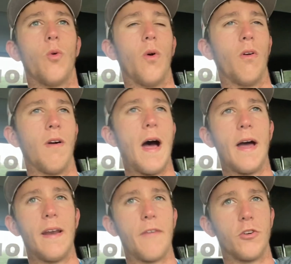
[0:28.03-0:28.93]

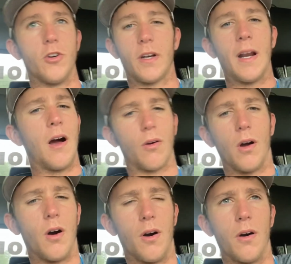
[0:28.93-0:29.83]
riding after drinking
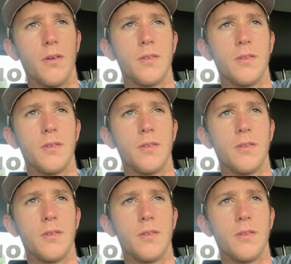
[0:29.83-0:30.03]
alcohol.